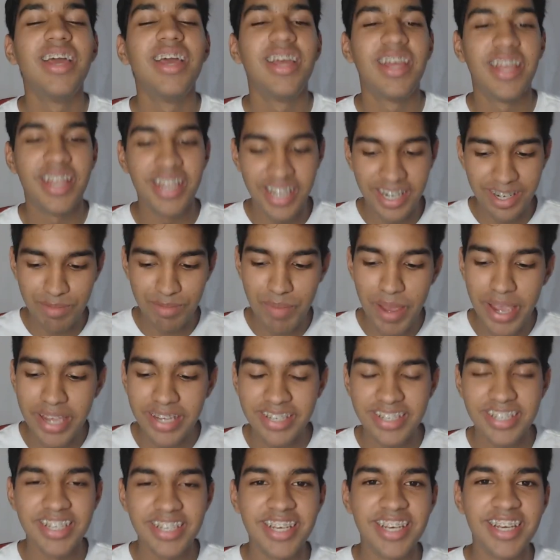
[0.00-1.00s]

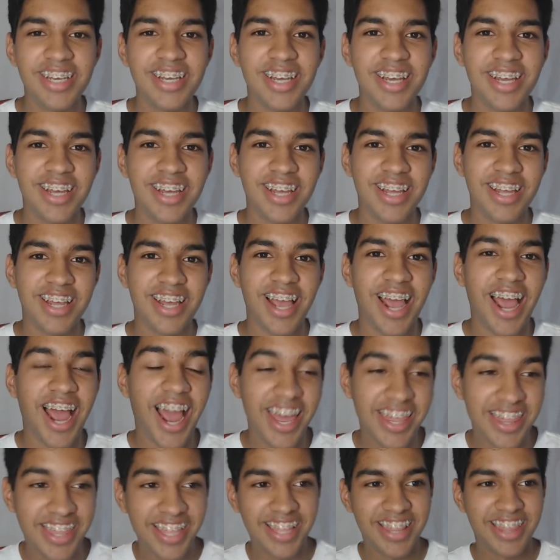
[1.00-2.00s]
basically, I think
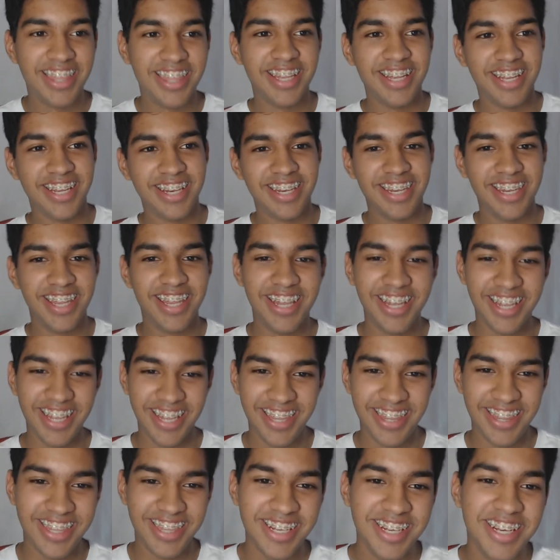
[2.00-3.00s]
the
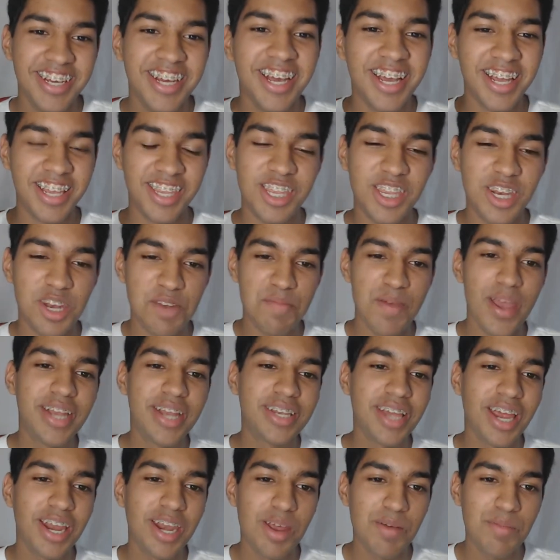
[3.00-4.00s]
debate
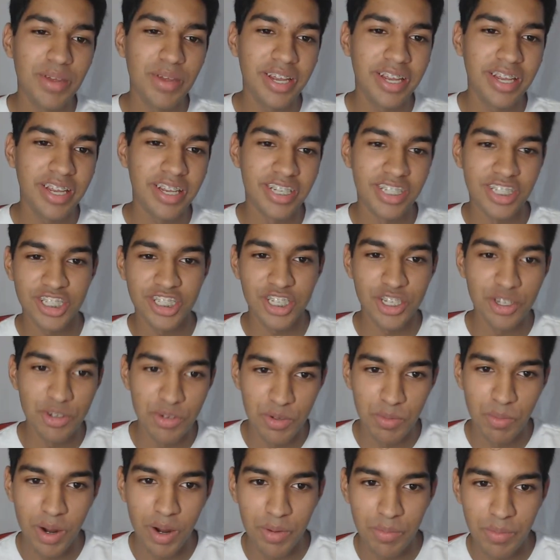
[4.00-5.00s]
dynamic is skewed one
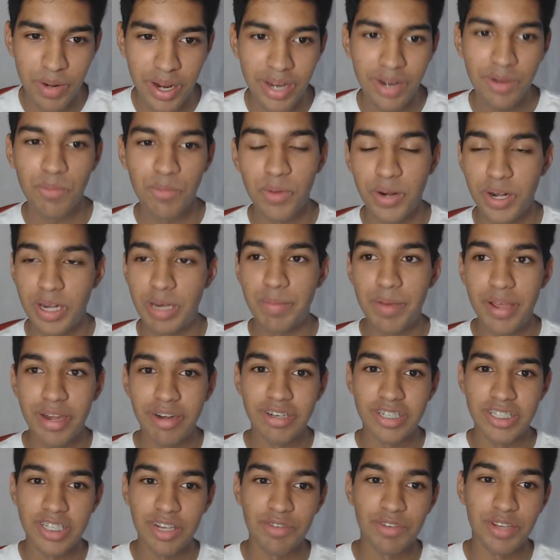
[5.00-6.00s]
way. One debater is
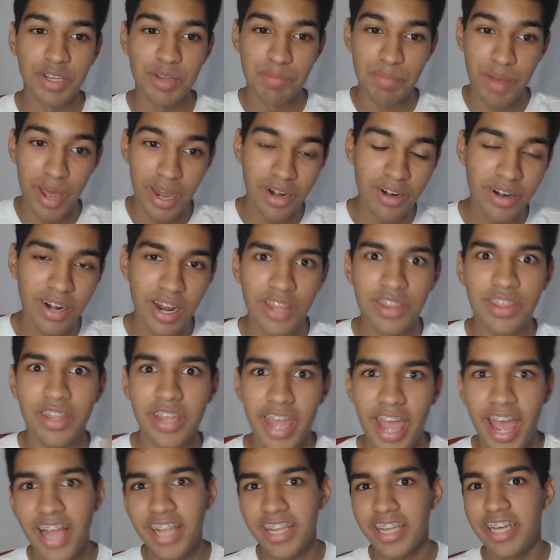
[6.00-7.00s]
definitely better. I think Ella
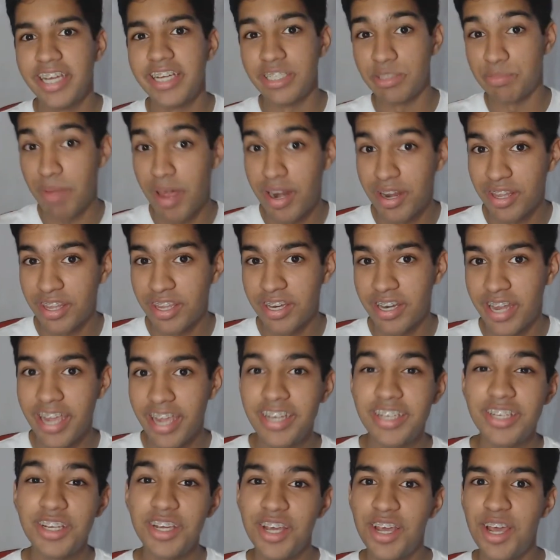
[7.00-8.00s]
is better than Nate,
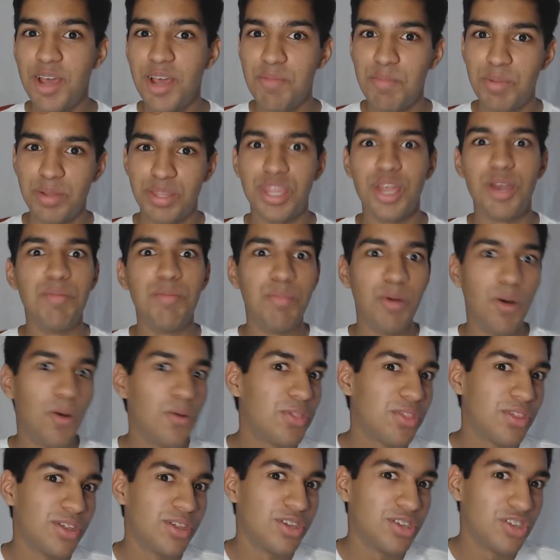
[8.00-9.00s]
but they're both
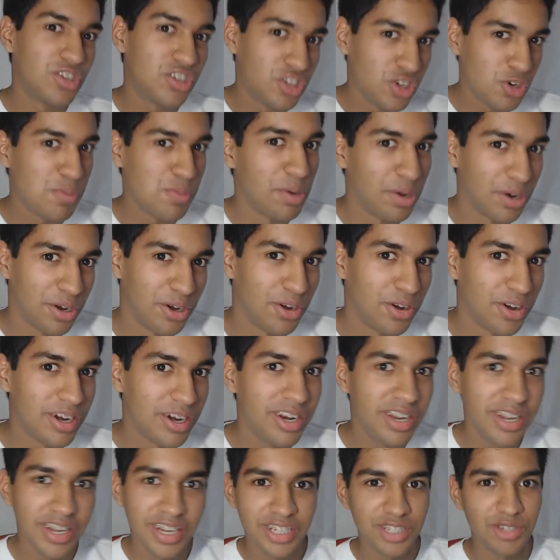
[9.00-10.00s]
super good,
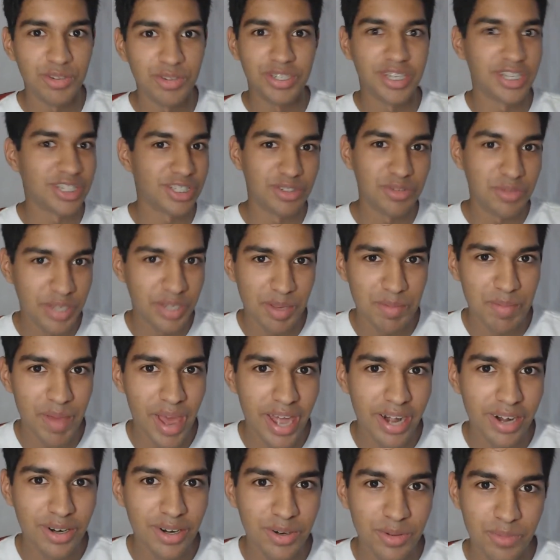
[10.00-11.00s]
so it doesn't really matter,
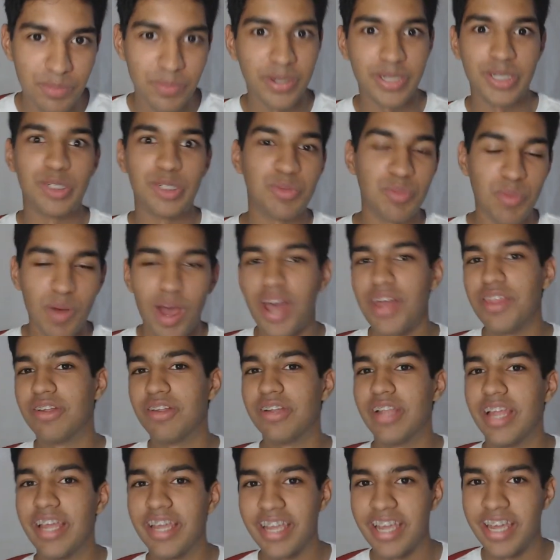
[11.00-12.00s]
which is why they're like
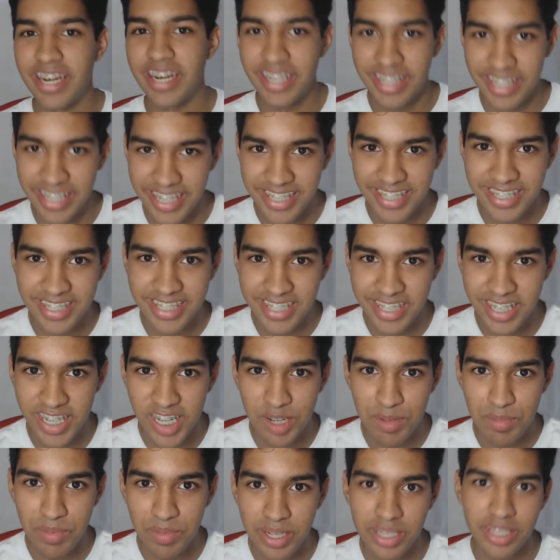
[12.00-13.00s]
an elite team
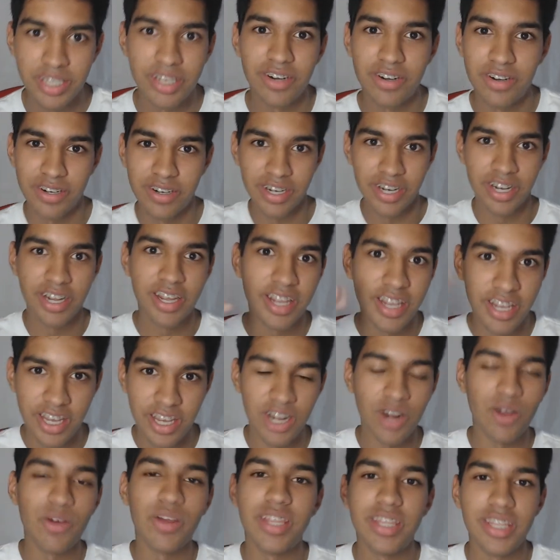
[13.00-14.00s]
and they're, you know, in
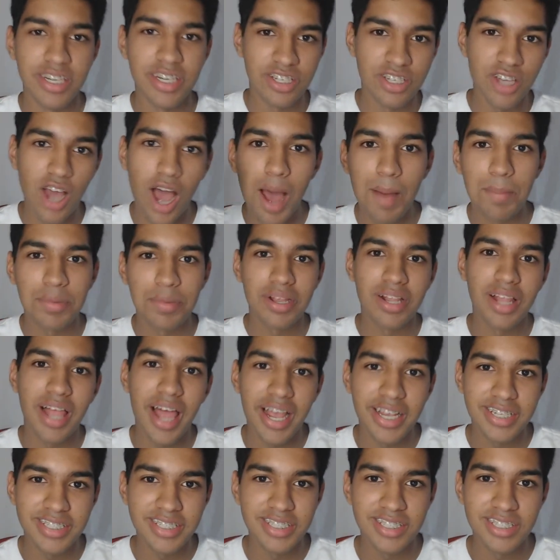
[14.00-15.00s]
the top
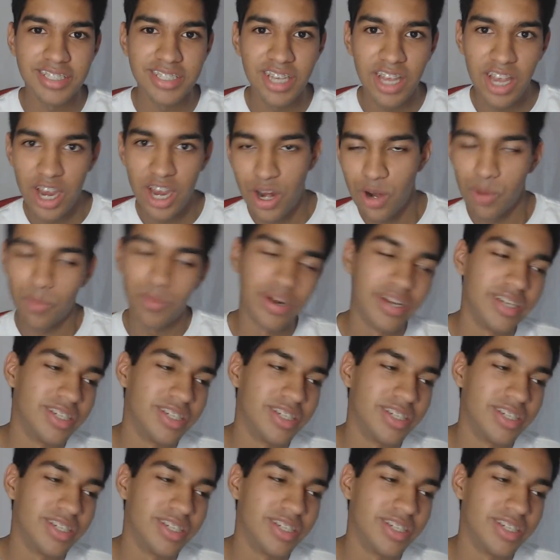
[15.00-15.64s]
classes, whereas